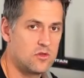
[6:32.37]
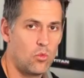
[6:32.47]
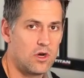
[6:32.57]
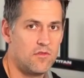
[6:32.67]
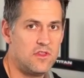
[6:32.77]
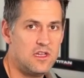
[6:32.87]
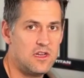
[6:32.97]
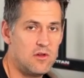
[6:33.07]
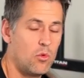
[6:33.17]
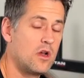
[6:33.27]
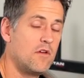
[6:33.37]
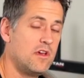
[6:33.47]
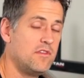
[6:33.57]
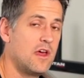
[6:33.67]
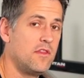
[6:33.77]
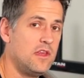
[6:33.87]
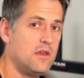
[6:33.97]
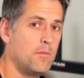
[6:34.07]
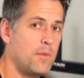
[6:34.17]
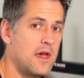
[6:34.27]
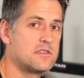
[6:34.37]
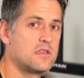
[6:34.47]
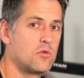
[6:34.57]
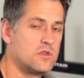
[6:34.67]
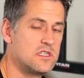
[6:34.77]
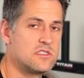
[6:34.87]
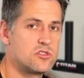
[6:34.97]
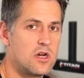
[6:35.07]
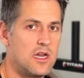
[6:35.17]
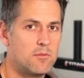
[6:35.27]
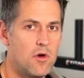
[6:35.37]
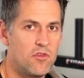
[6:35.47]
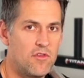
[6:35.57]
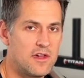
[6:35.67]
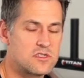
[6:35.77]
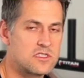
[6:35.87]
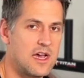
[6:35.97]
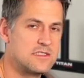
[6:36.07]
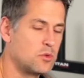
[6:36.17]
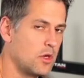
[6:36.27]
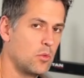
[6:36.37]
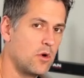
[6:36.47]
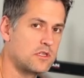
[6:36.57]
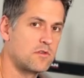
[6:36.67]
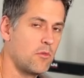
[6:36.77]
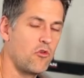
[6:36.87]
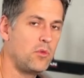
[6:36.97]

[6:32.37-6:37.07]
one of, if not the best resistance training modes of exercise that really works for most